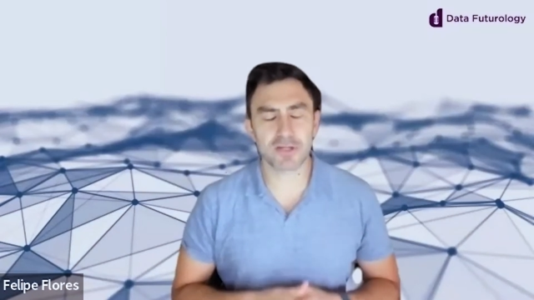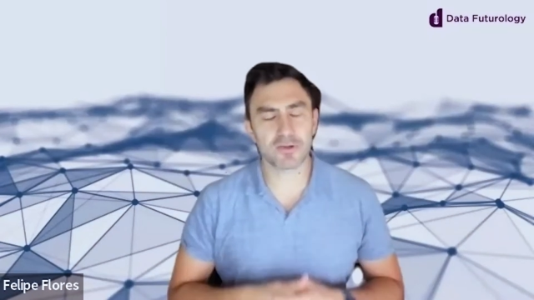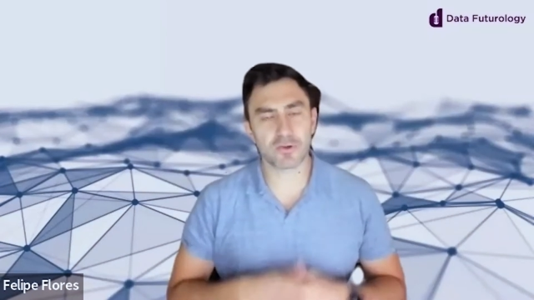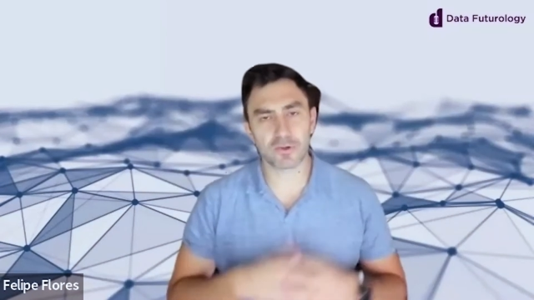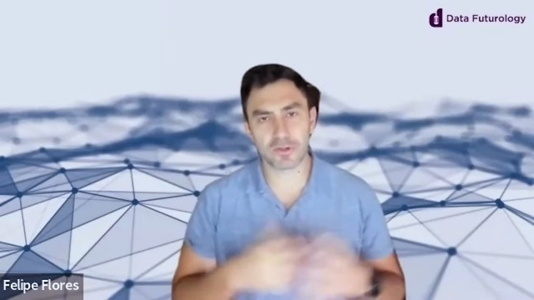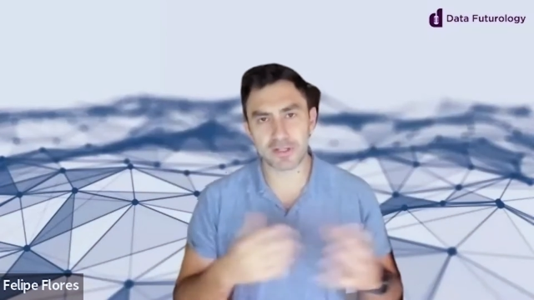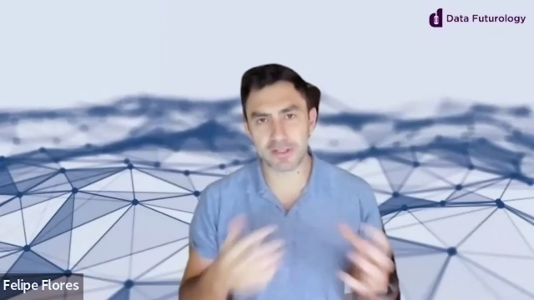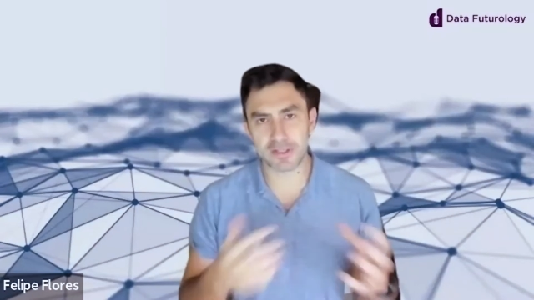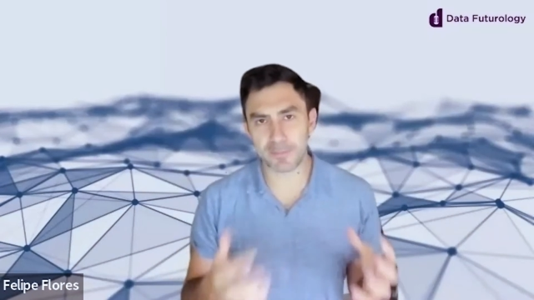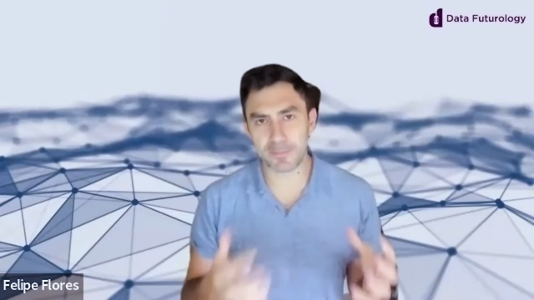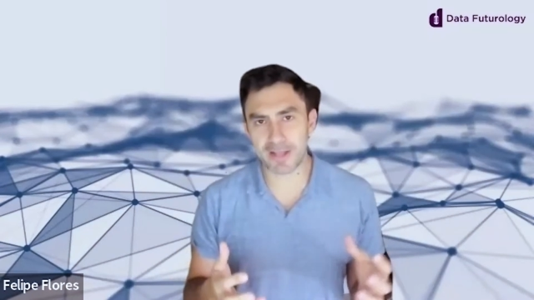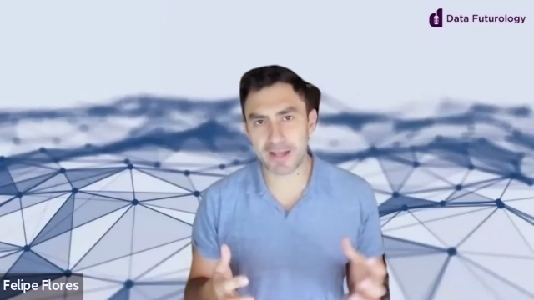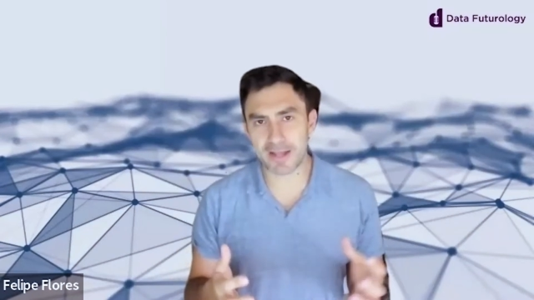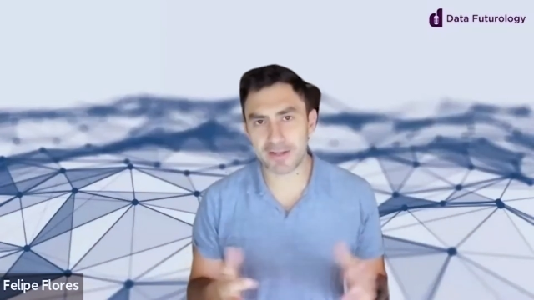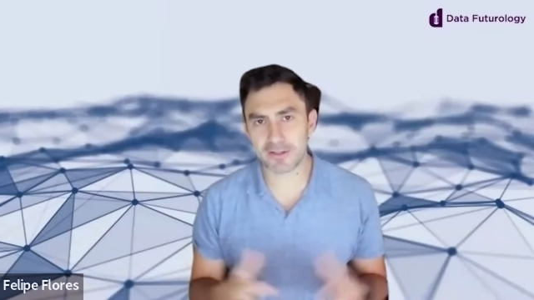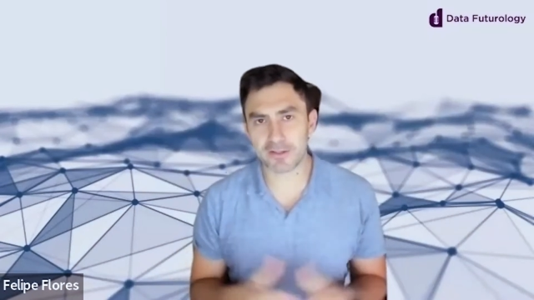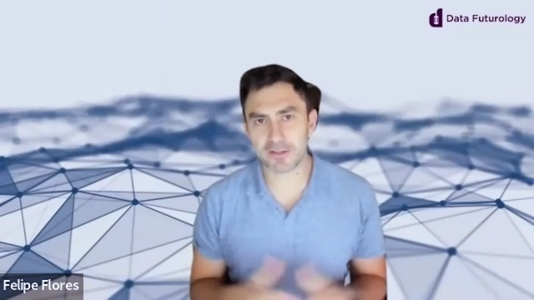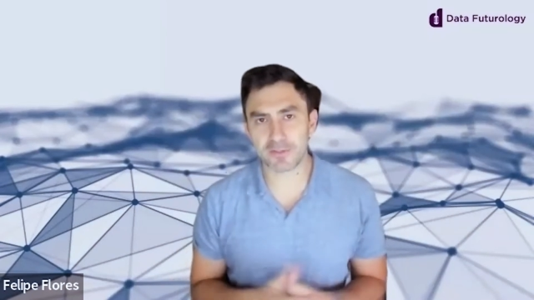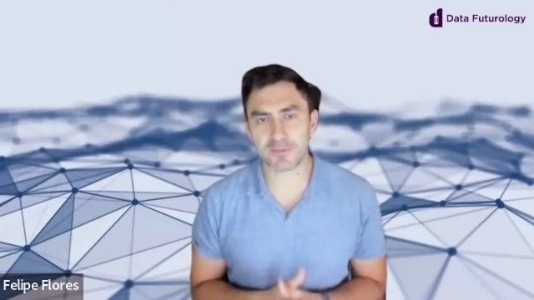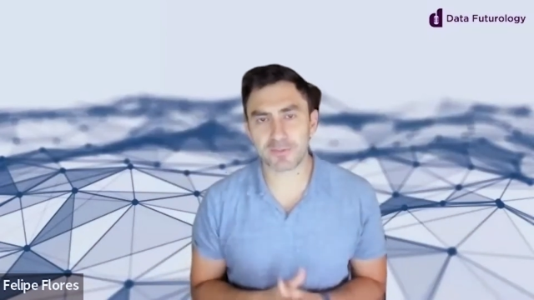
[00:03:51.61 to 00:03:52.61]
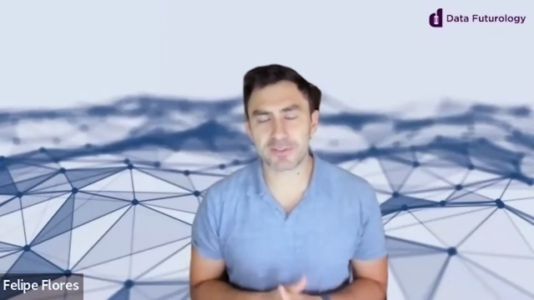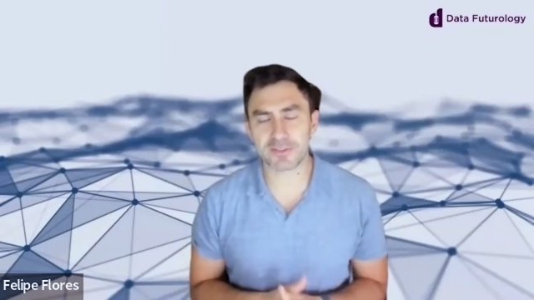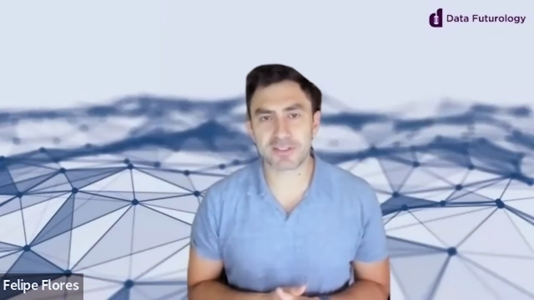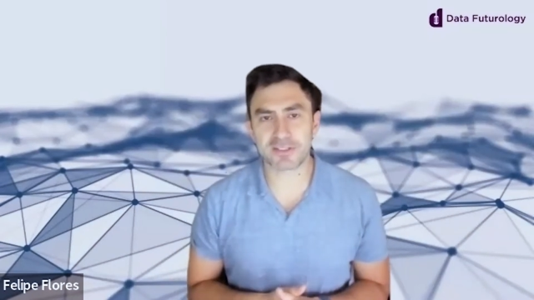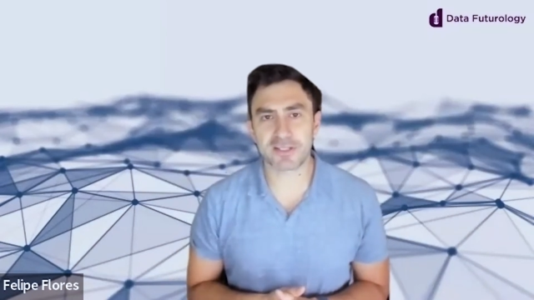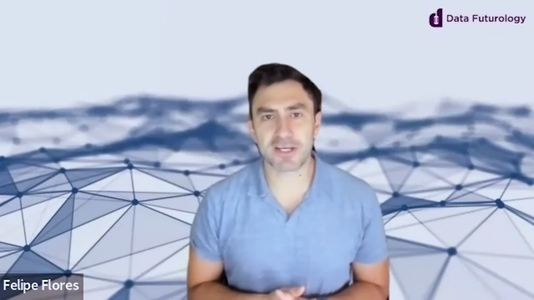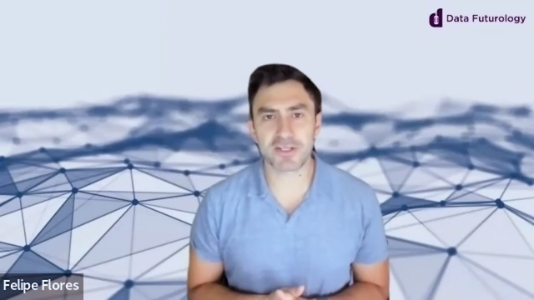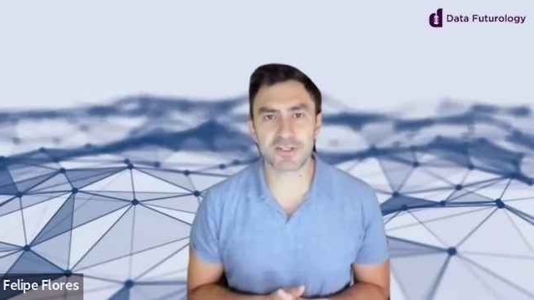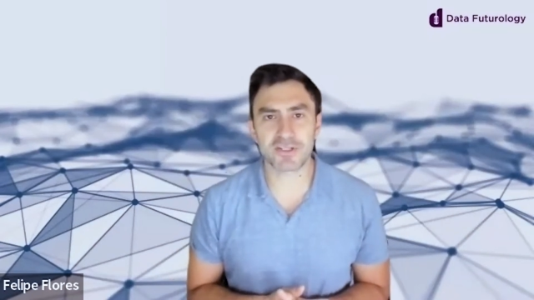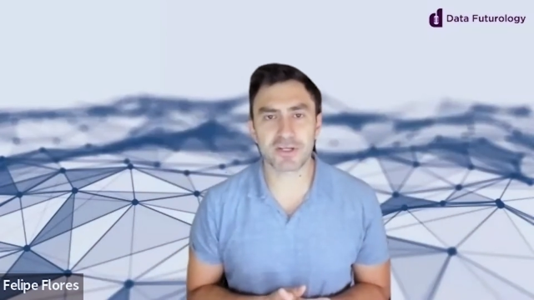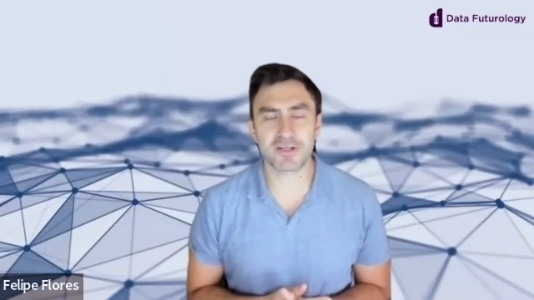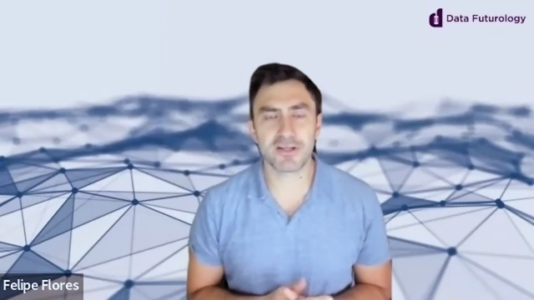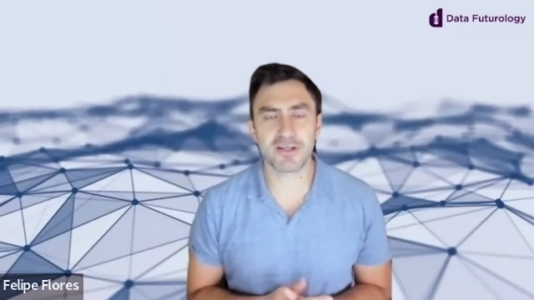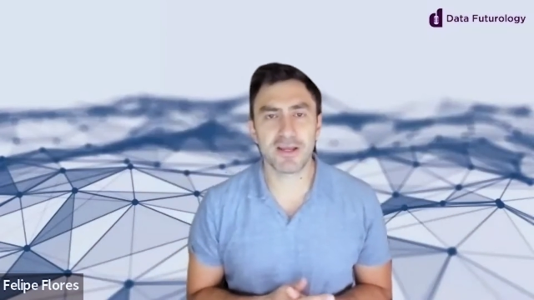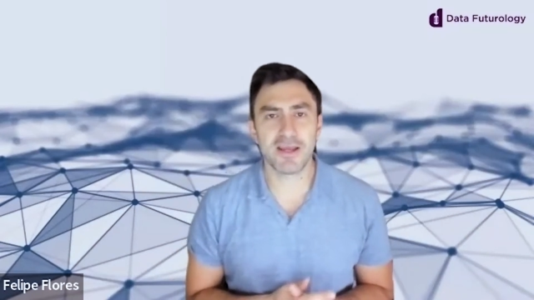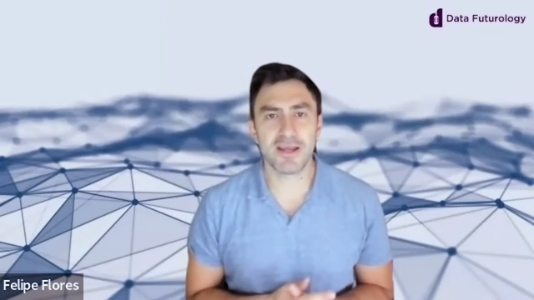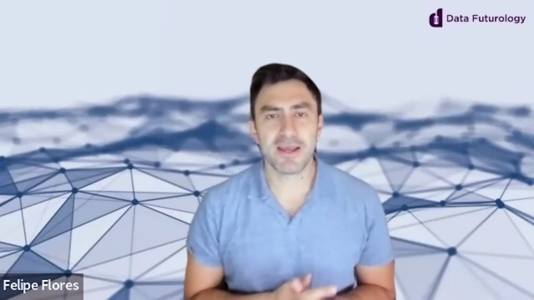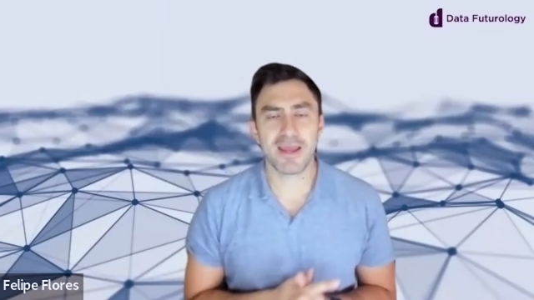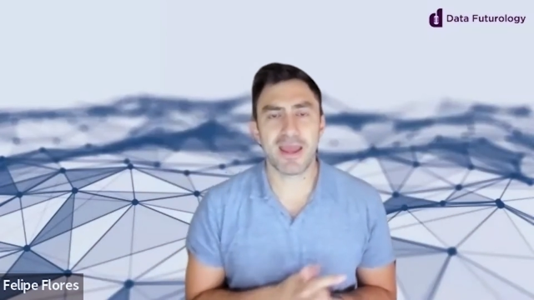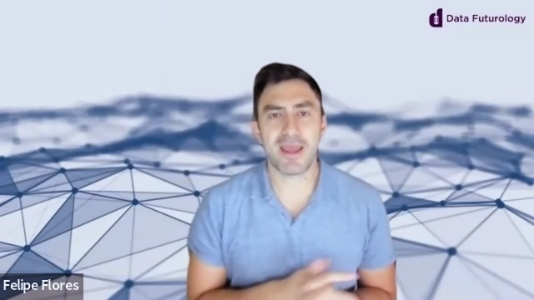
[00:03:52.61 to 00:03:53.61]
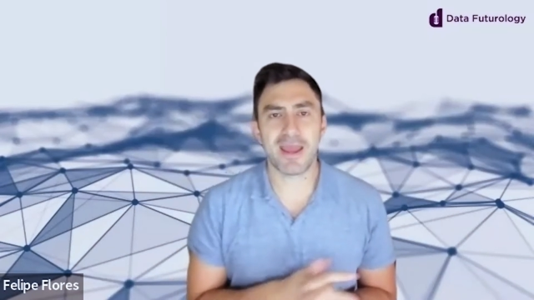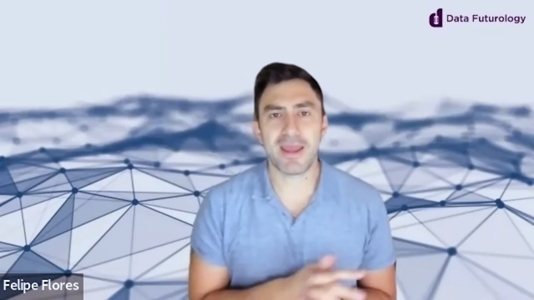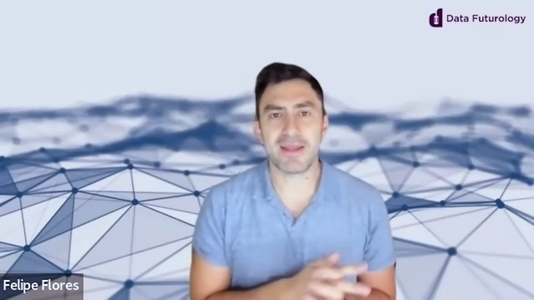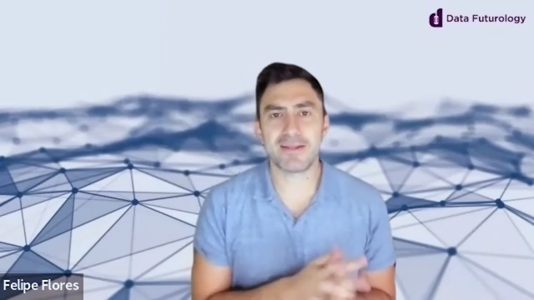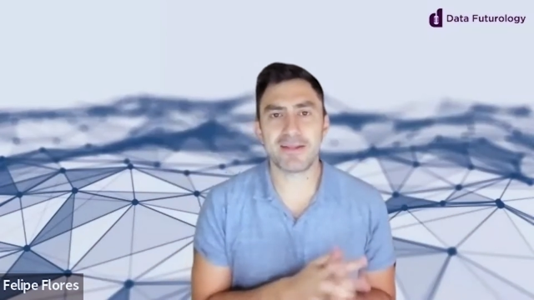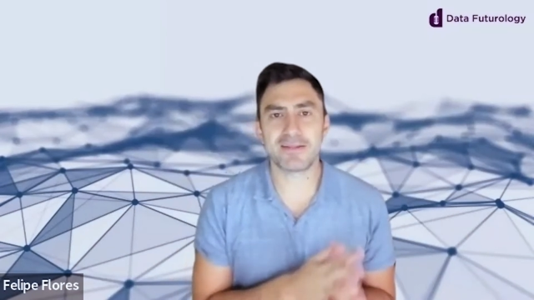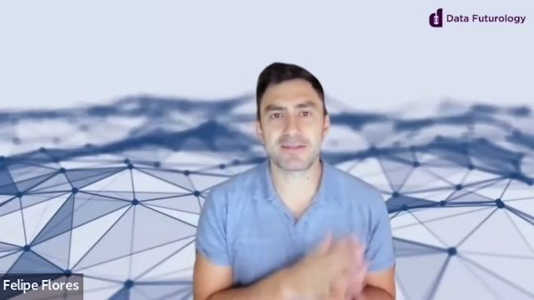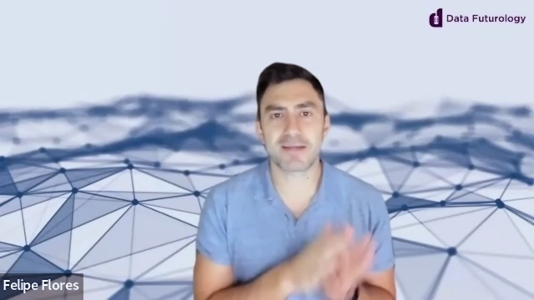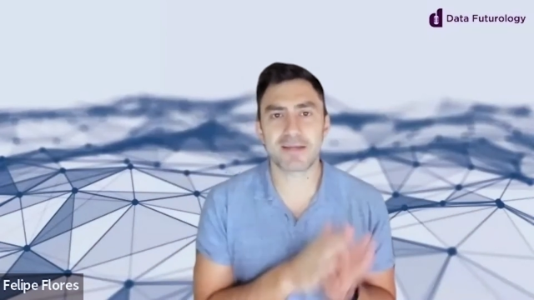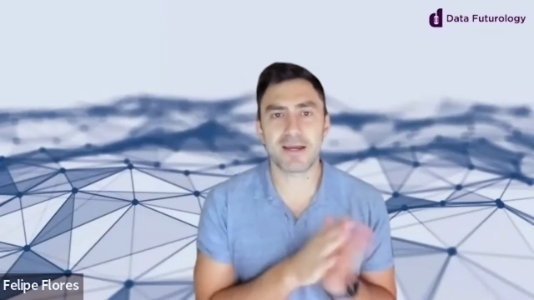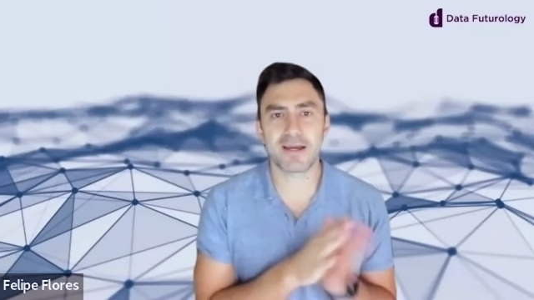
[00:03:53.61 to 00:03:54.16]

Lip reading: or in the planning of the presentation. And